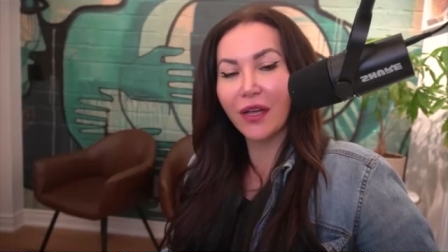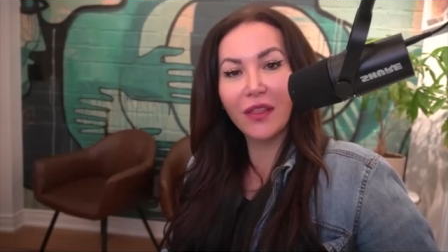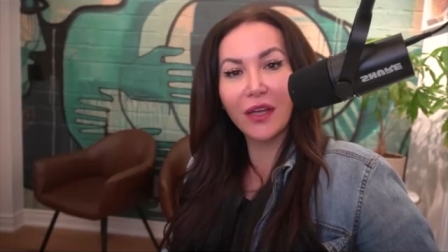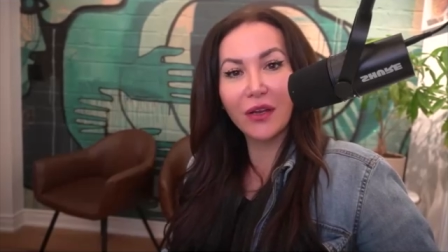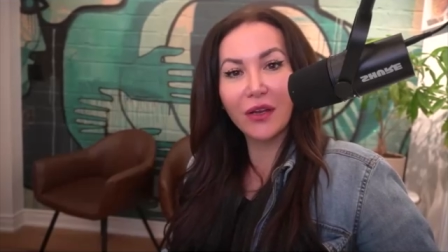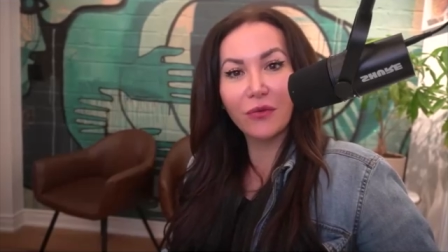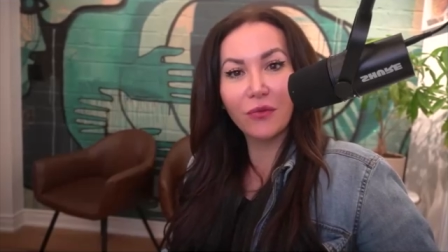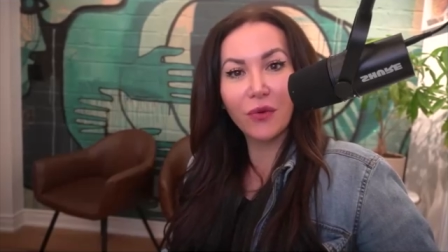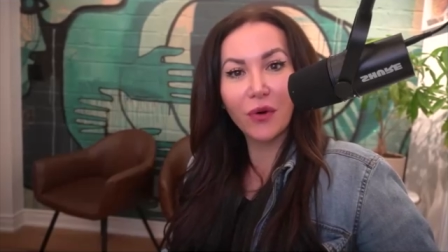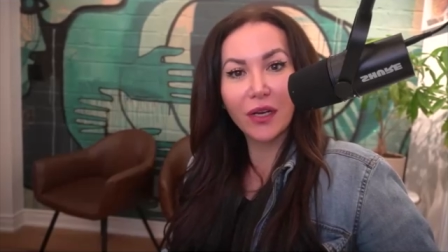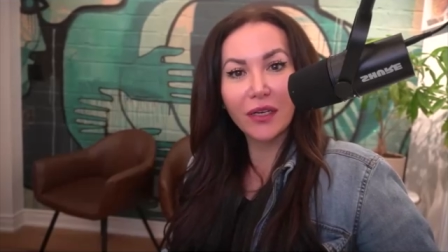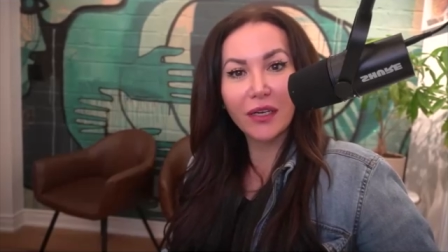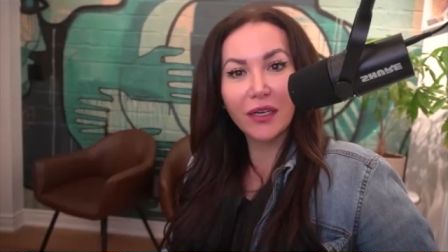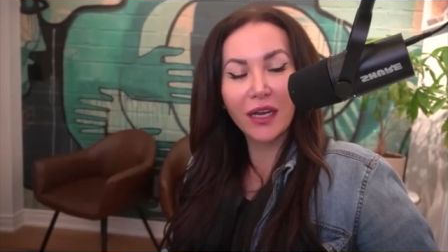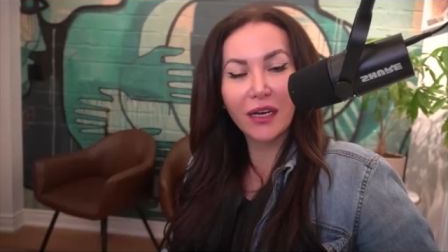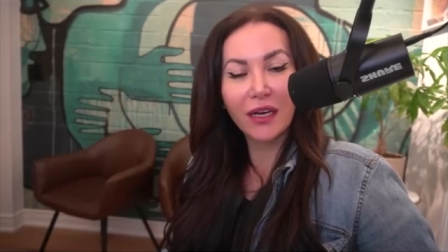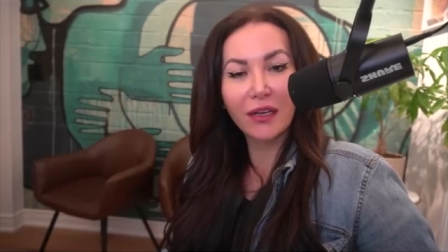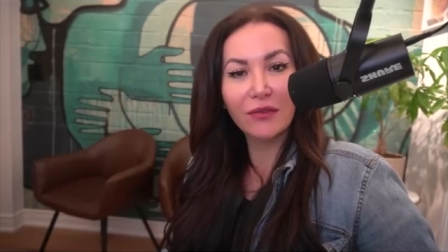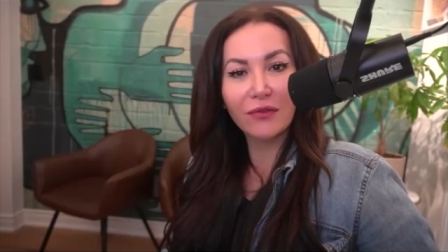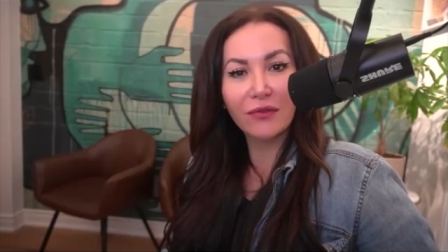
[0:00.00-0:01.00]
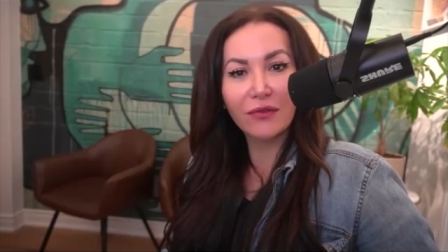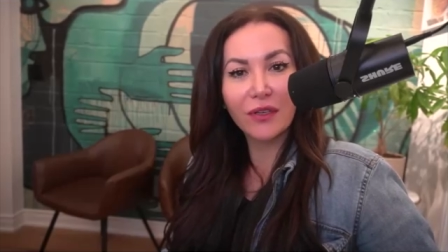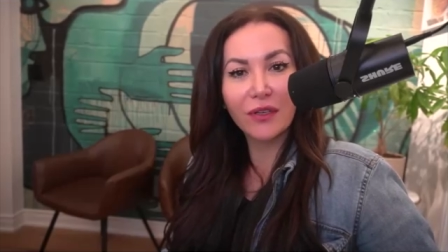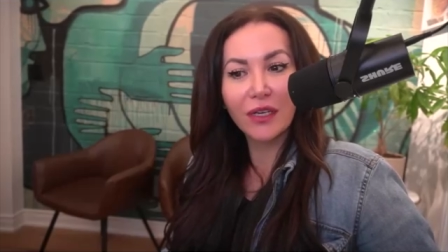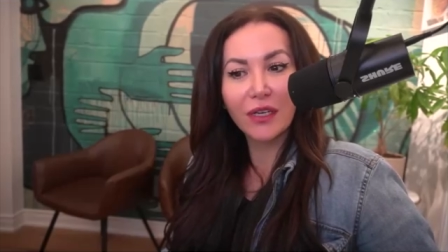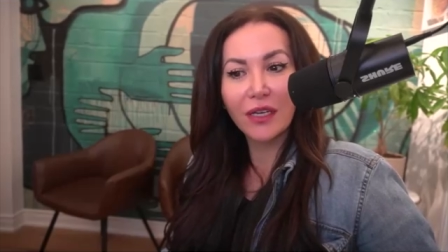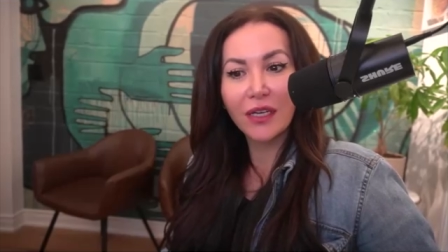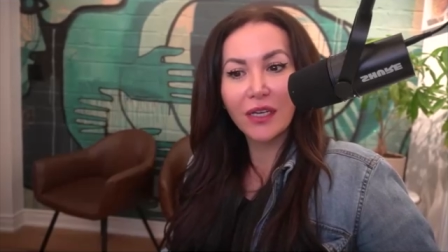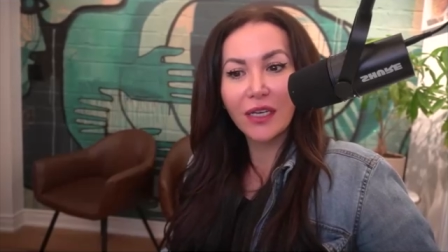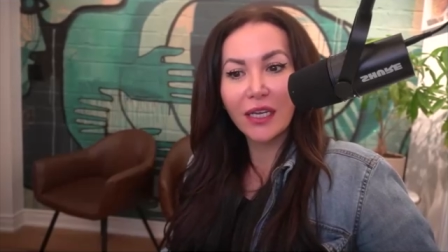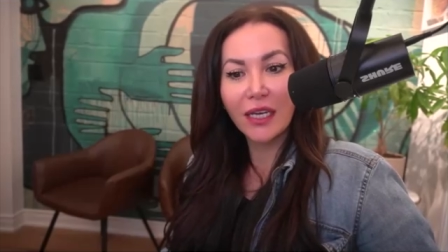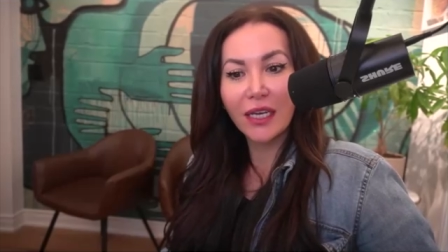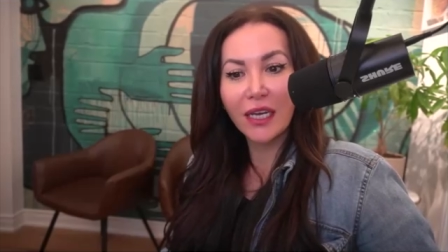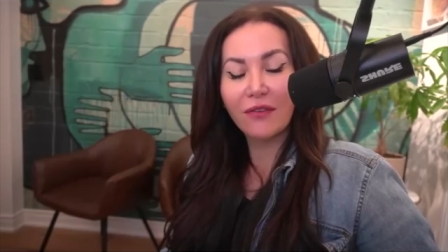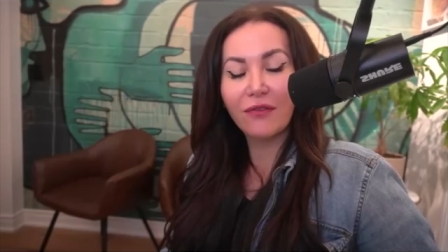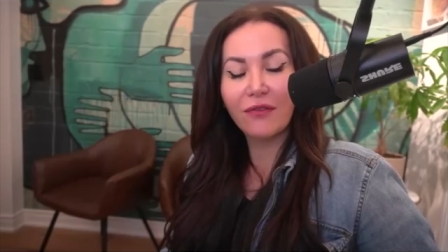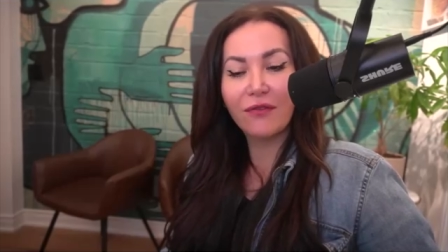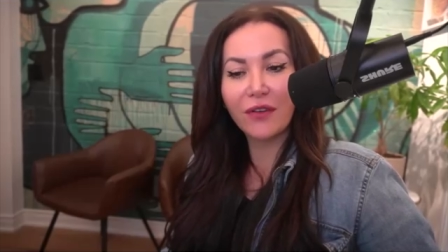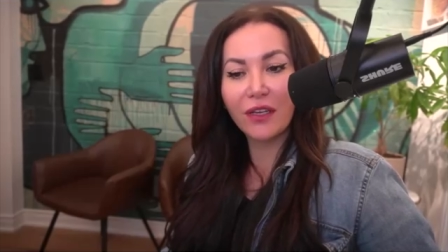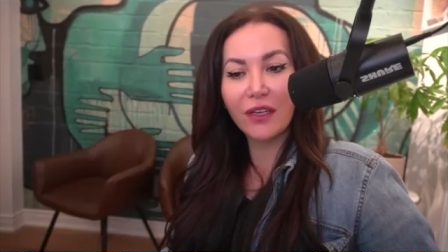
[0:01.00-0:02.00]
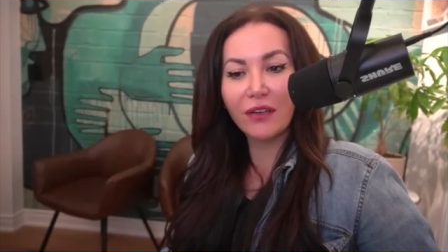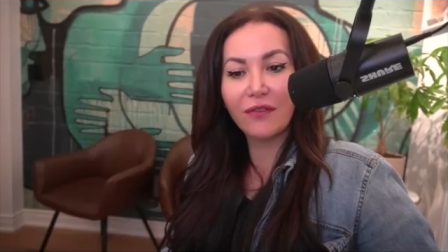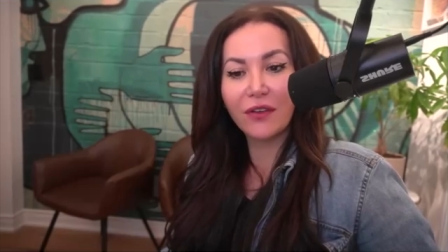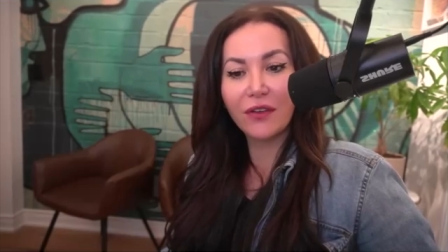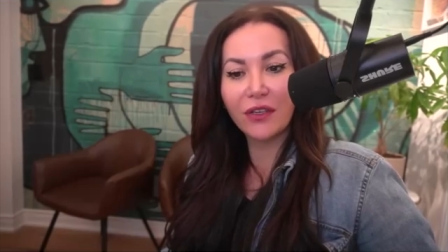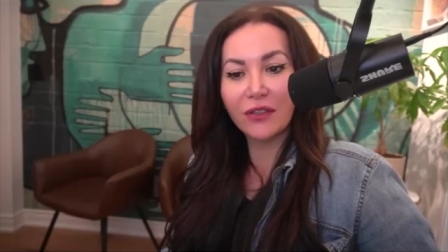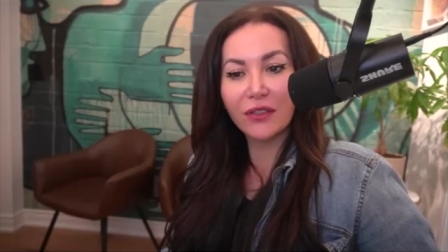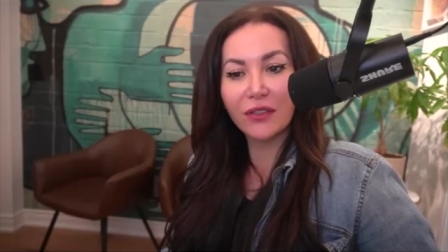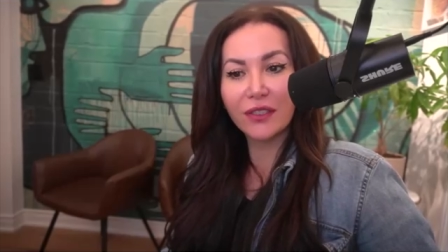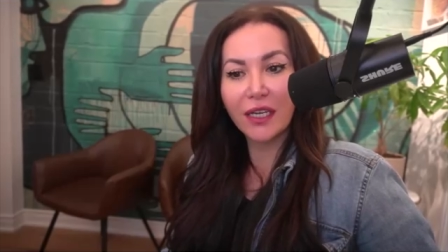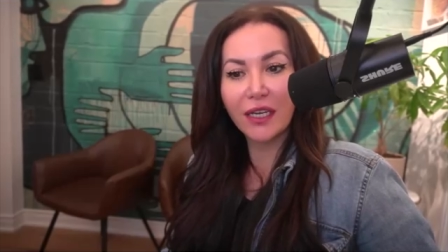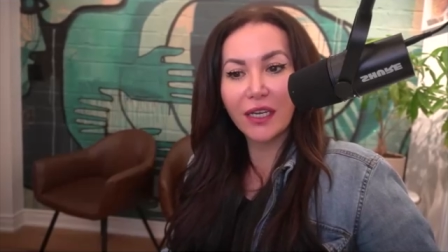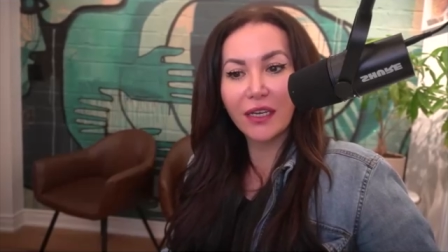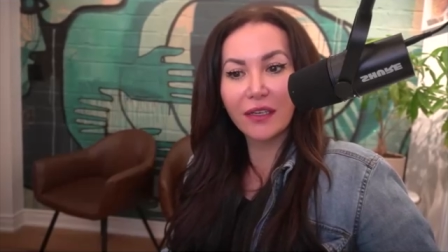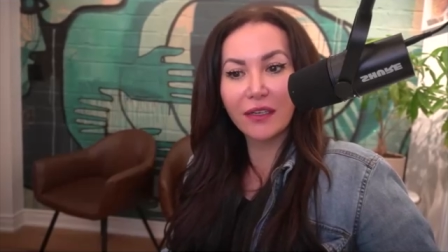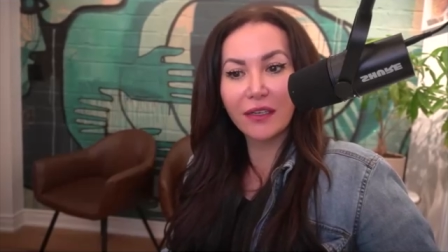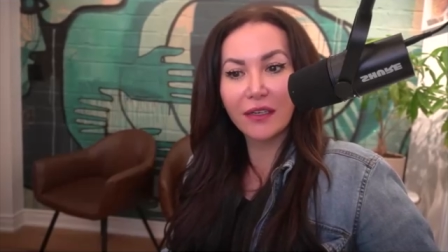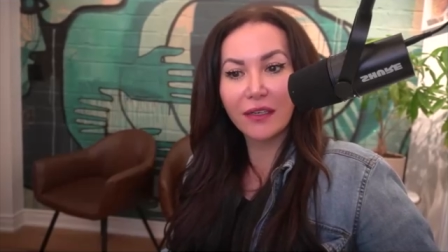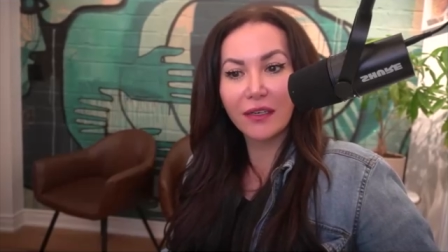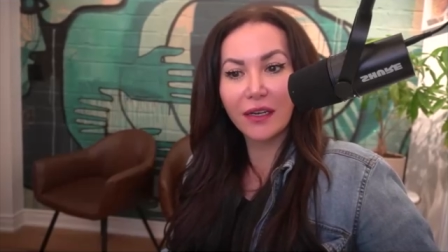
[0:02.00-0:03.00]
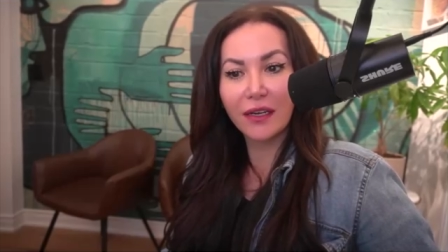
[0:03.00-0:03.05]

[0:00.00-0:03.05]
then what kind of, if he feels that